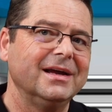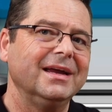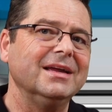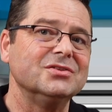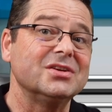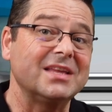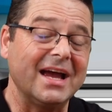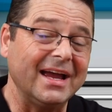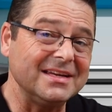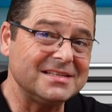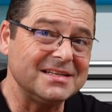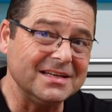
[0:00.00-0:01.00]
into the
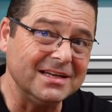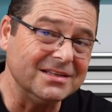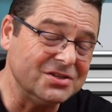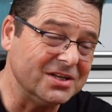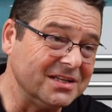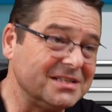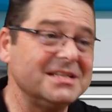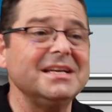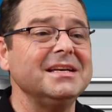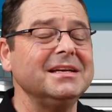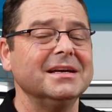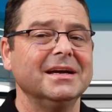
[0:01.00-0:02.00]

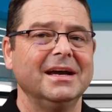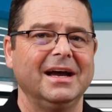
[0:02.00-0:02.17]
ACGT